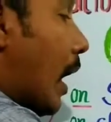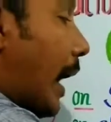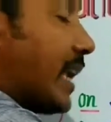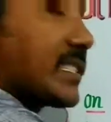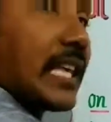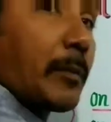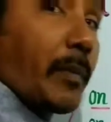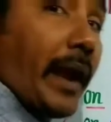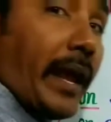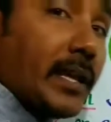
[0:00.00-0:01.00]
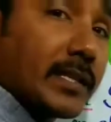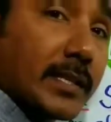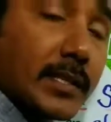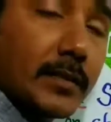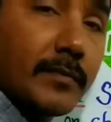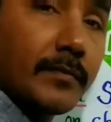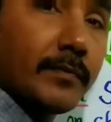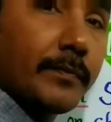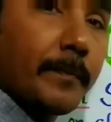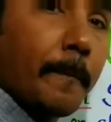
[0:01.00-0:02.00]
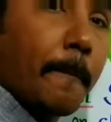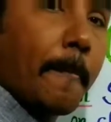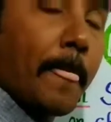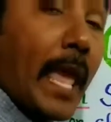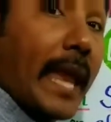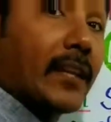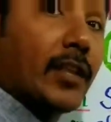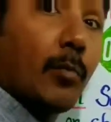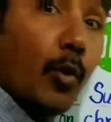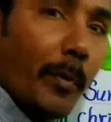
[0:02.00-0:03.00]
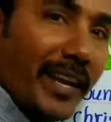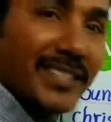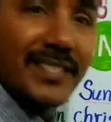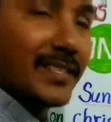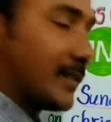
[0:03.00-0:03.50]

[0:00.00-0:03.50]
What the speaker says: I surprised at the moment.